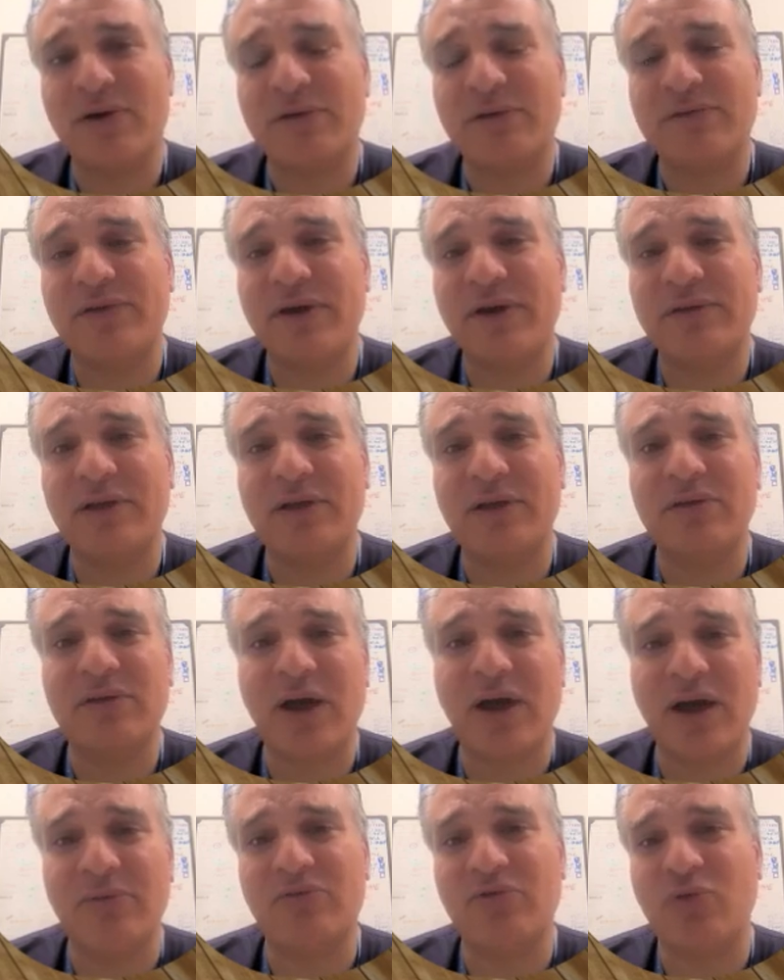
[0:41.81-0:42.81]
are certain
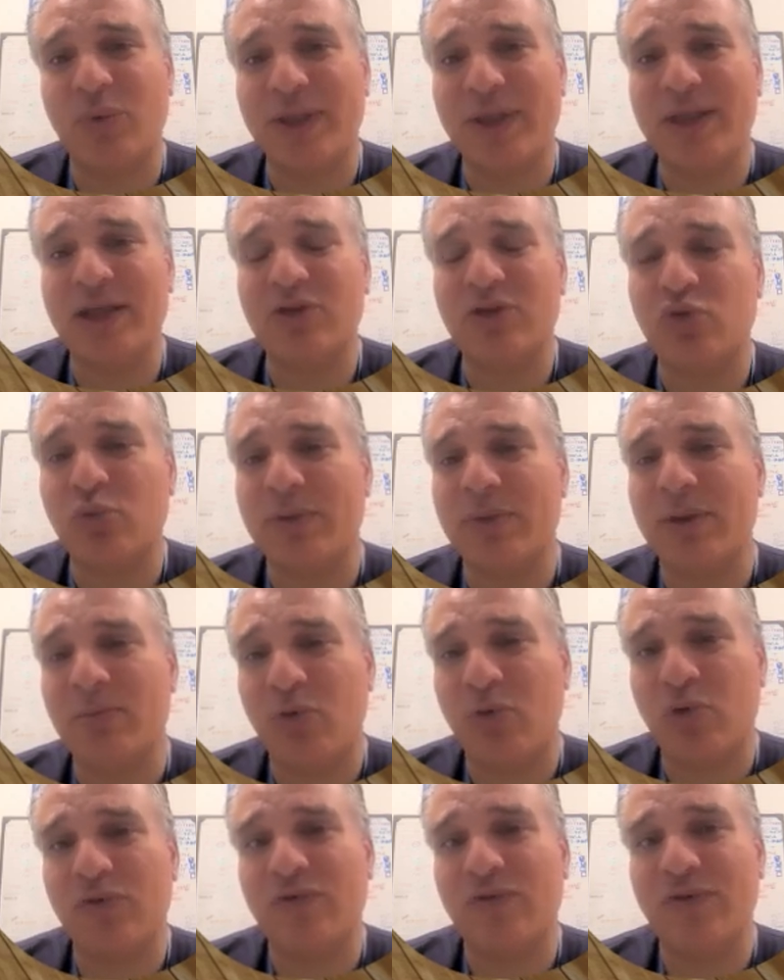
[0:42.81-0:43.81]
times we need to be
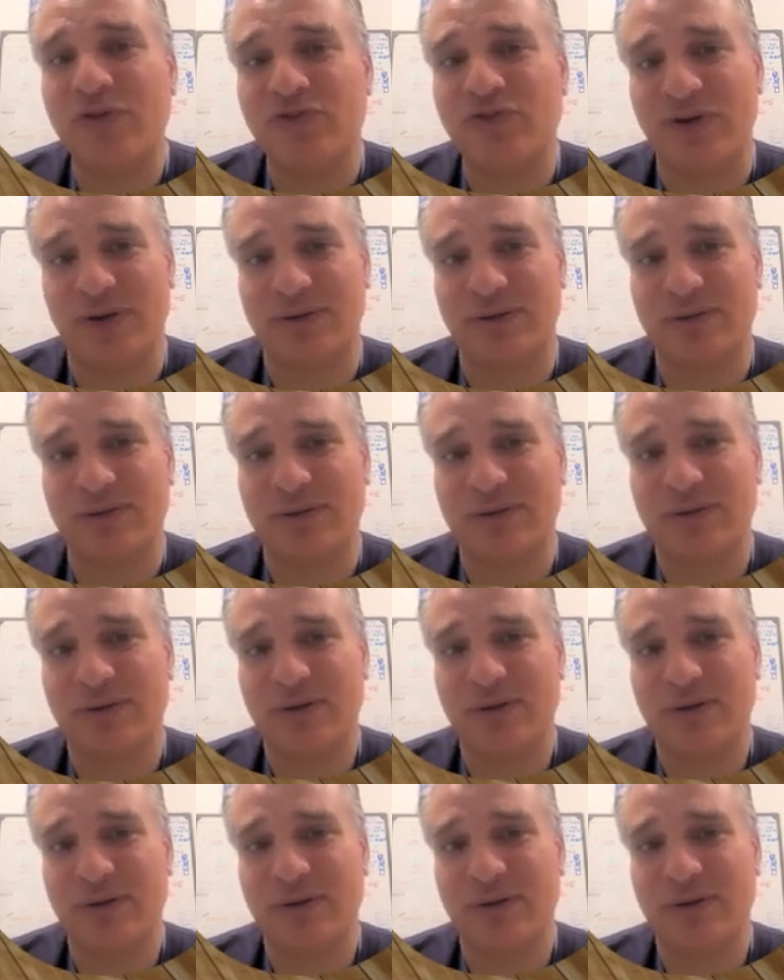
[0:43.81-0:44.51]
more vigilant.